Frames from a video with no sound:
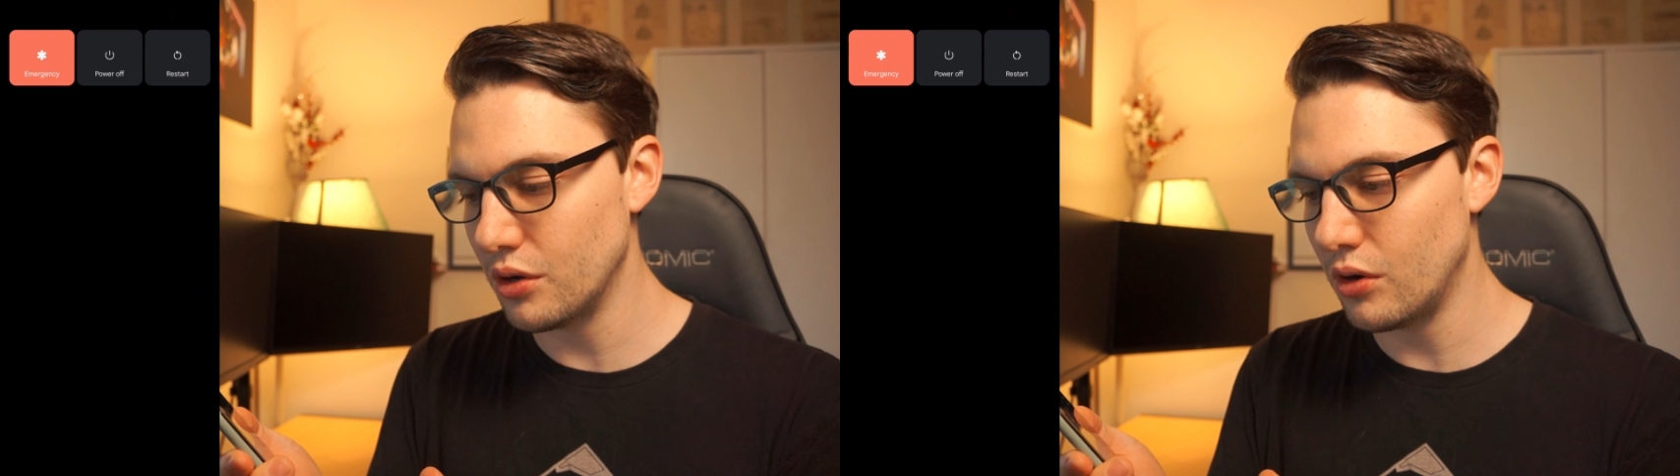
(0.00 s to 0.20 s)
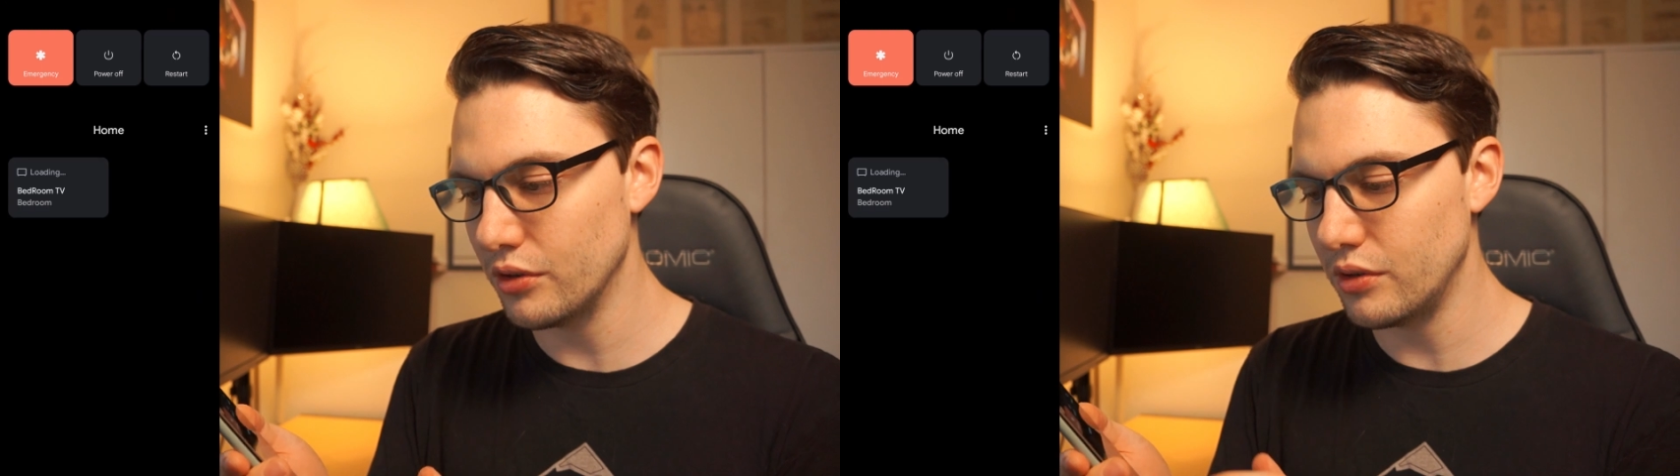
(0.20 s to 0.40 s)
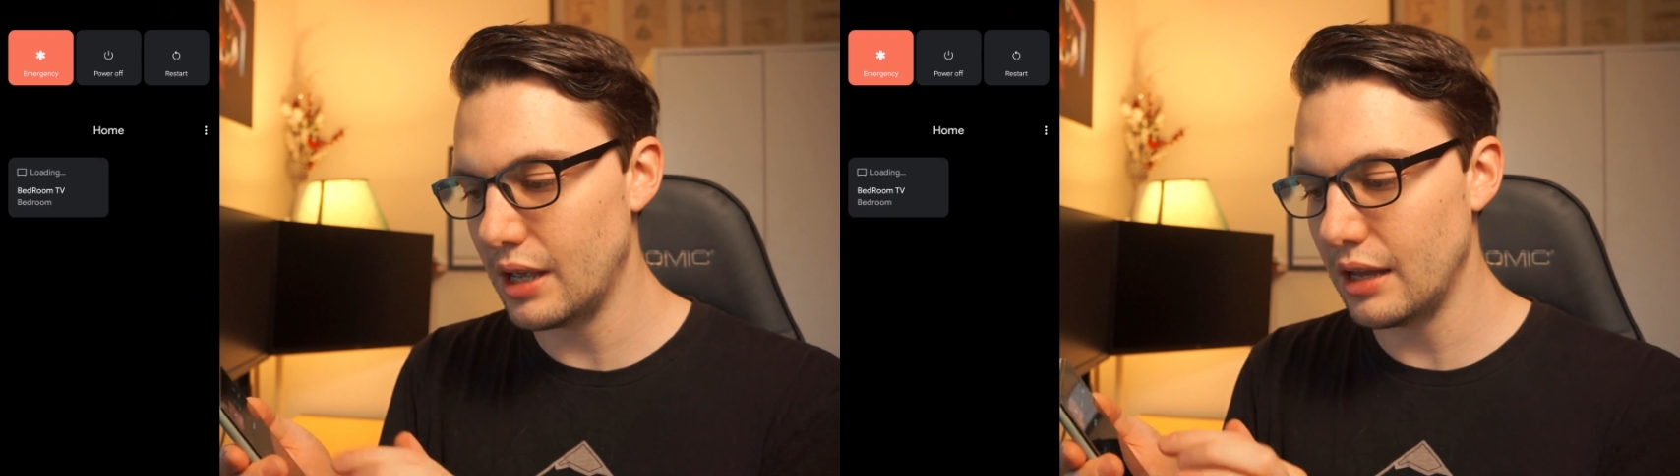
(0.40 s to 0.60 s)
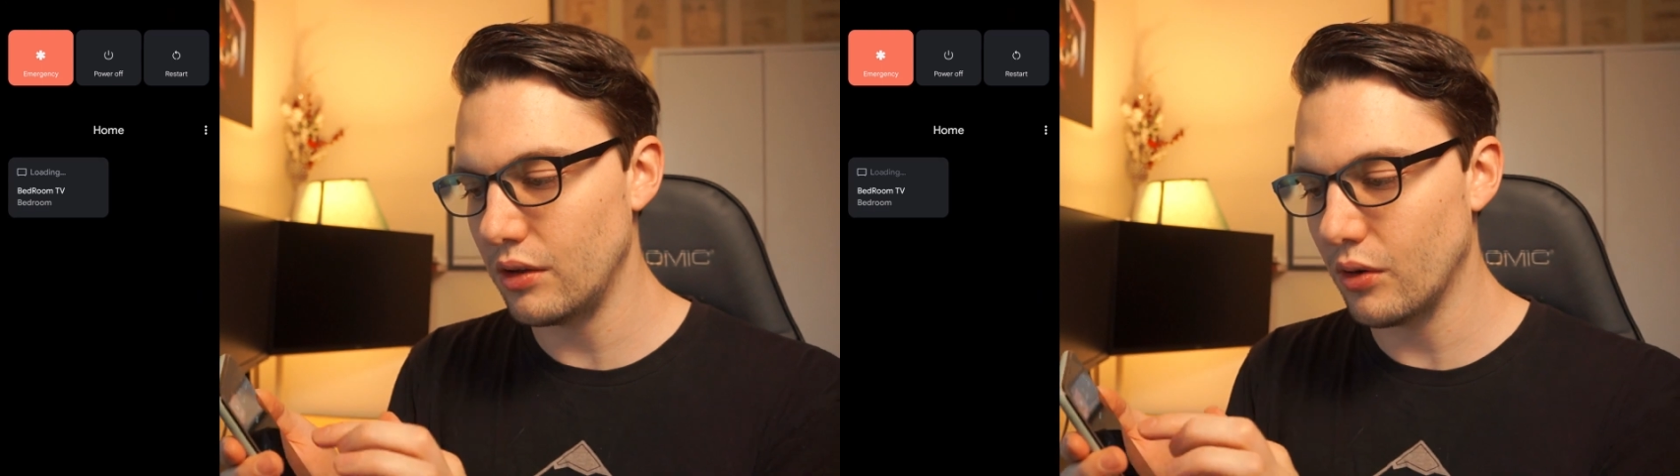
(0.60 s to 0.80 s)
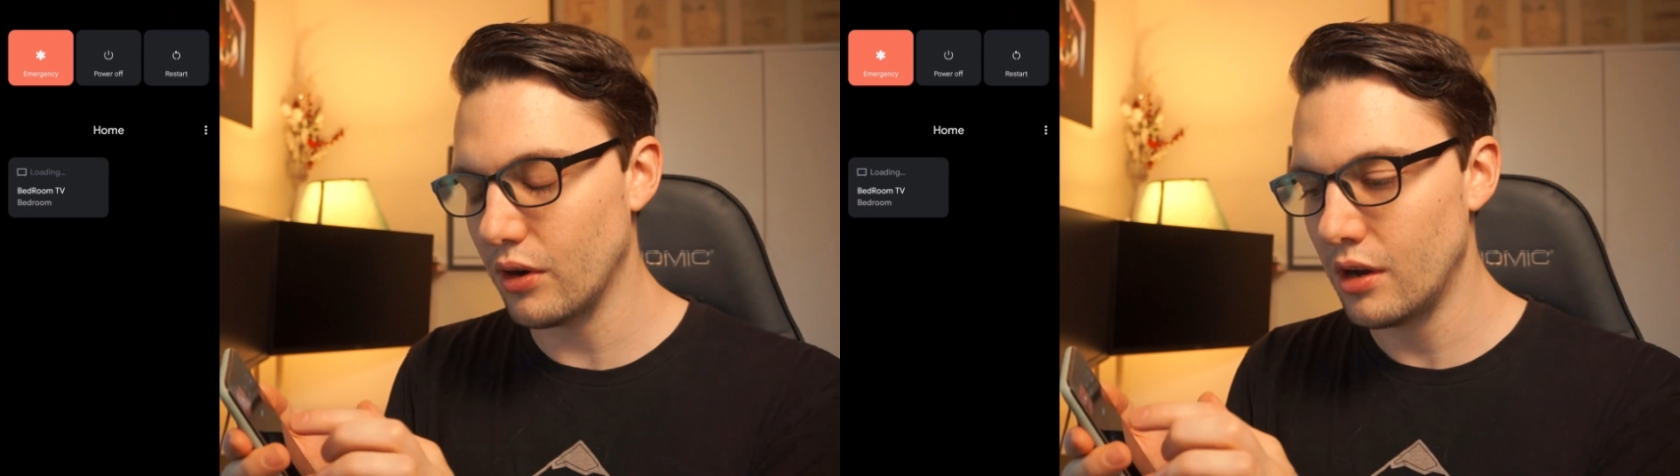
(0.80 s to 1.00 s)
and hold, you get
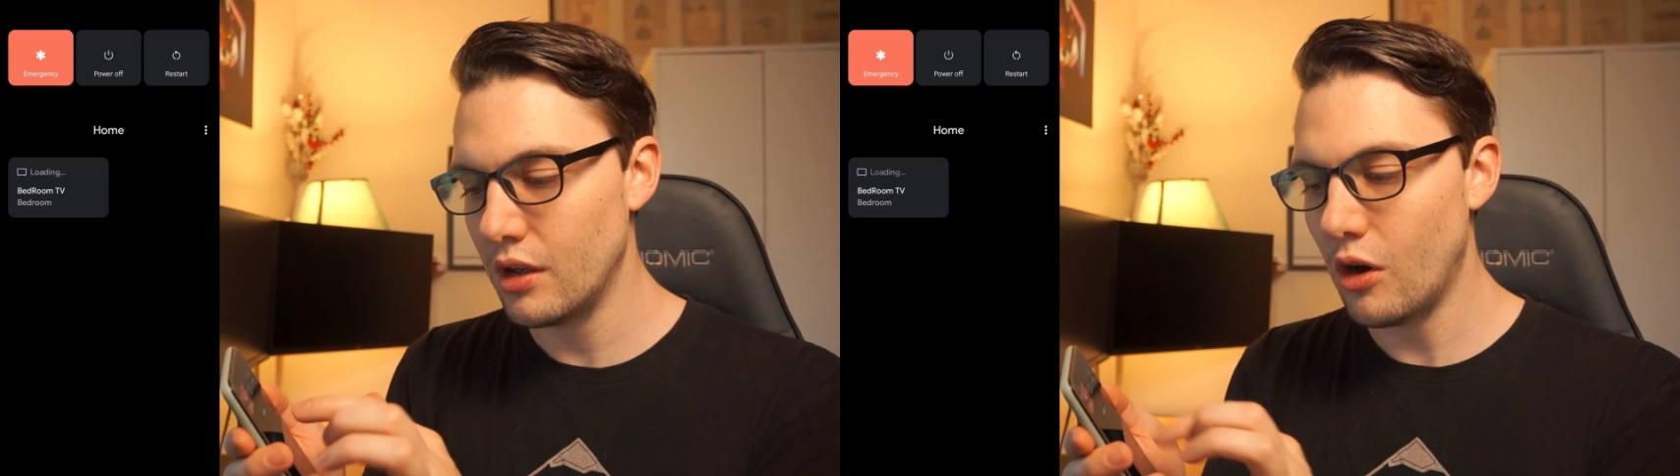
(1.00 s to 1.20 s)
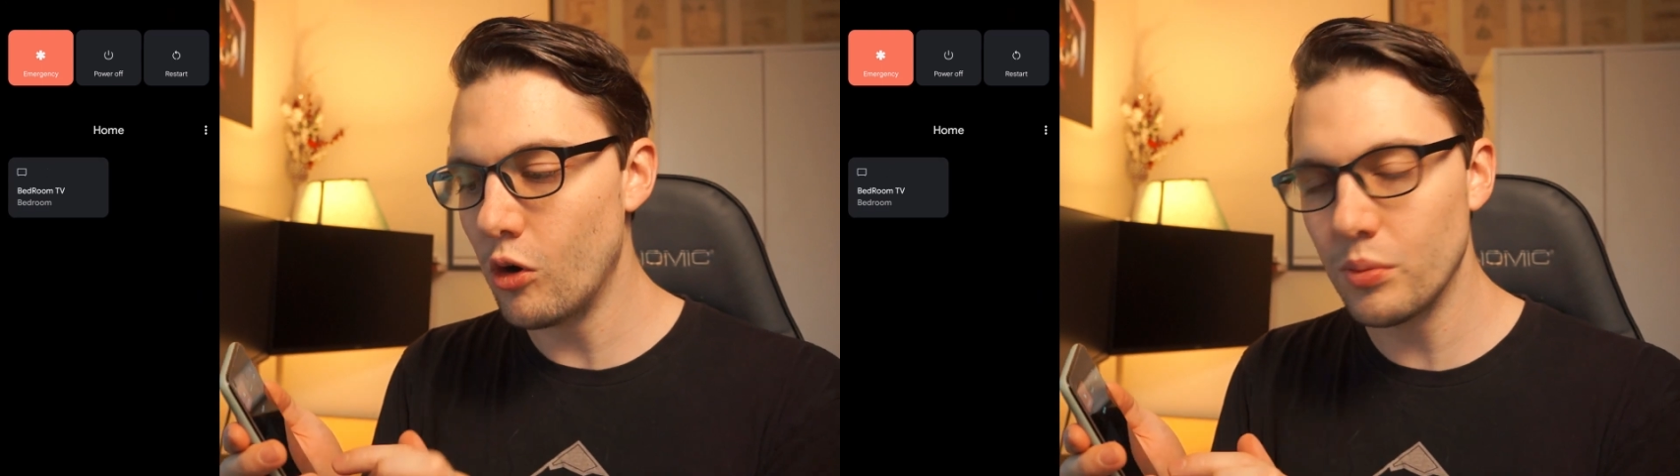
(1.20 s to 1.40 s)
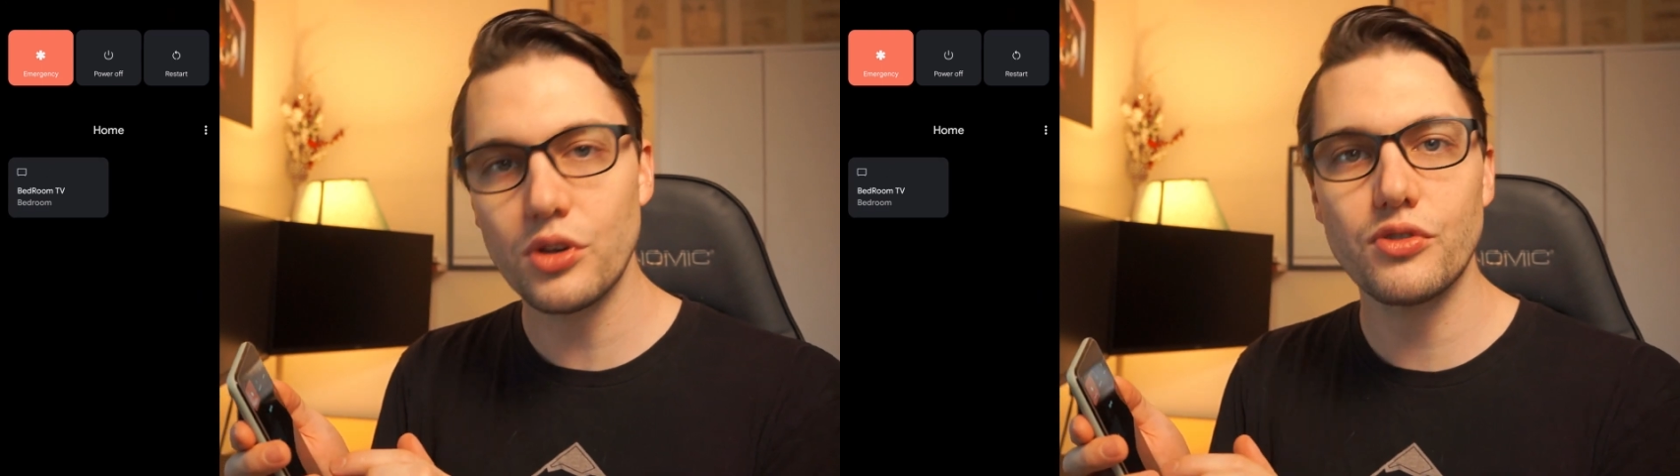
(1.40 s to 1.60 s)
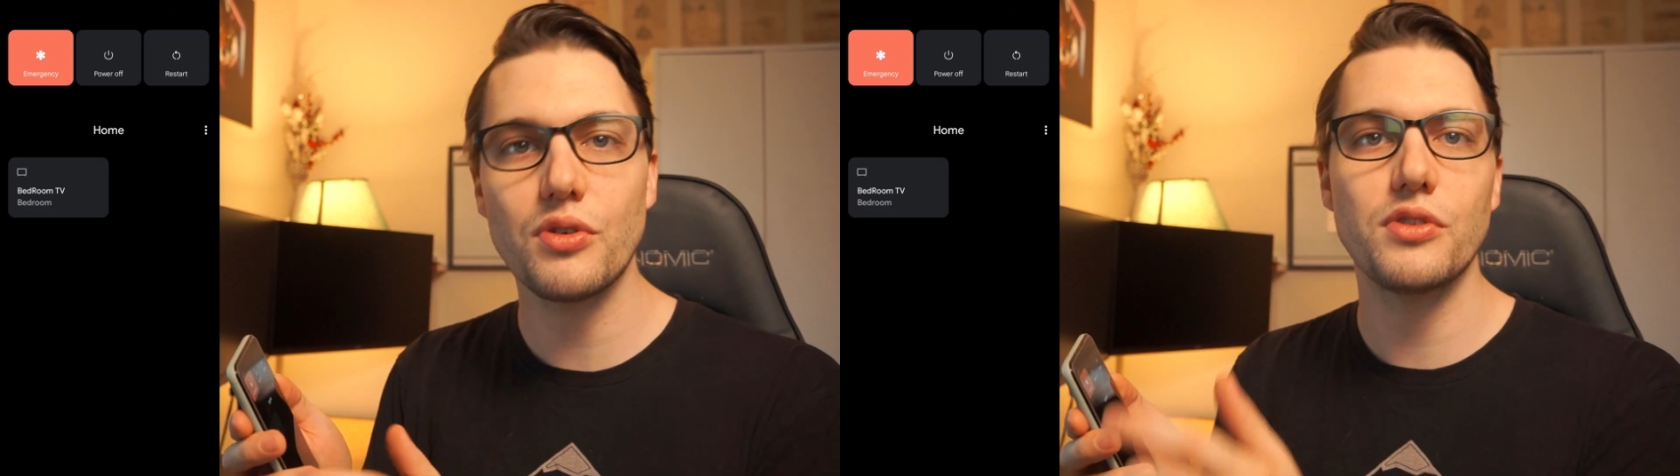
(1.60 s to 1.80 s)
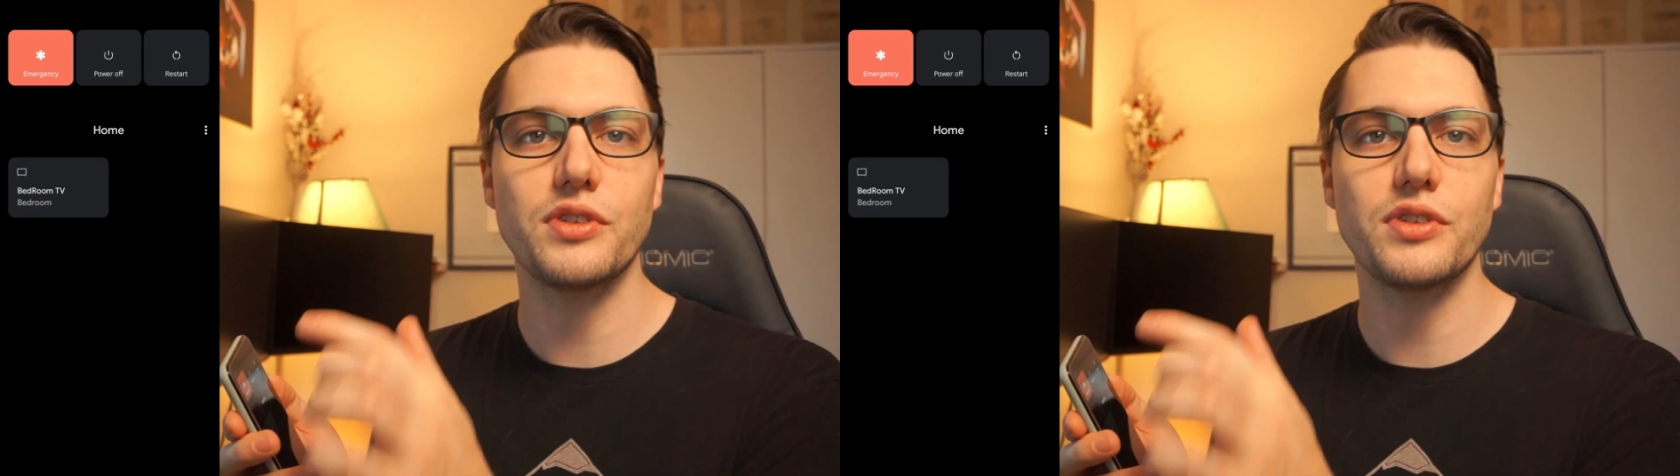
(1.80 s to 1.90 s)
your home controls,